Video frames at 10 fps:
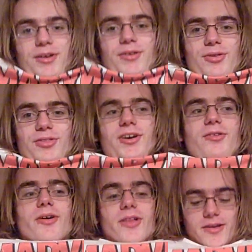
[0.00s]
wearing one that I
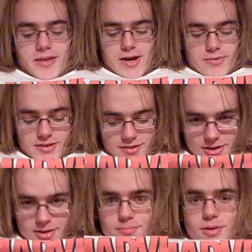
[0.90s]
quite like now. It's
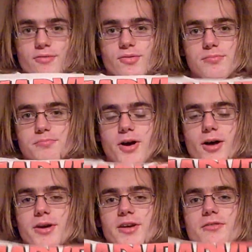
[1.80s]
a Marvel
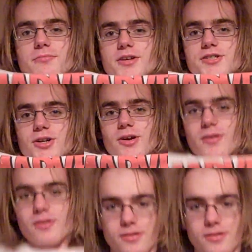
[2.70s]
Comics t-shirt.